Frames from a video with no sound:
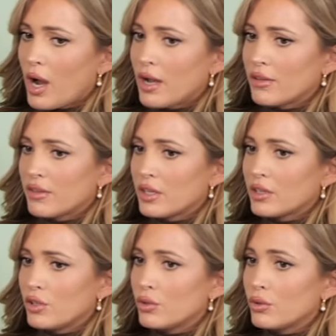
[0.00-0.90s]
I
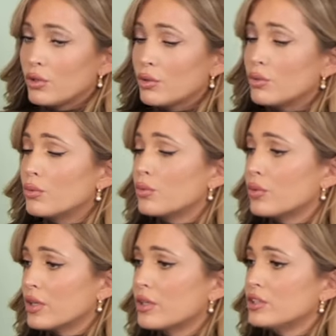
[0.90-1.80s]
think you you
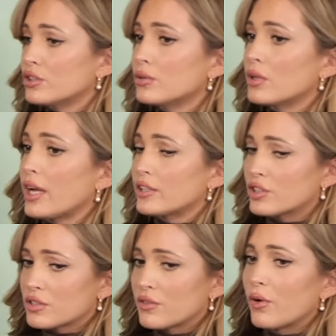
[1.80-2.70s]
really do like
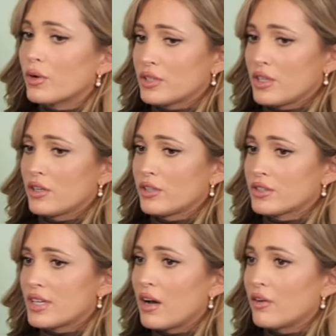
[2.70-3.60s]
just focus on
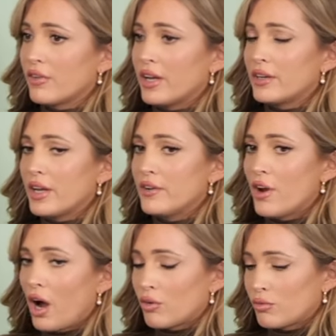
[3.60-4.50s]
yourself and and
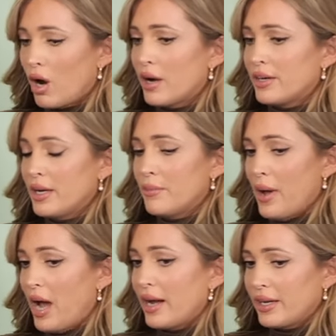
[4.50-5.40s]
not run and
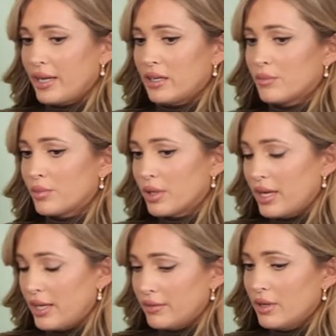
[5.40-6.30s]
beg and complain
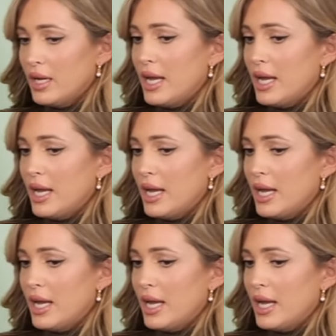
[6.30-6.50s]
and,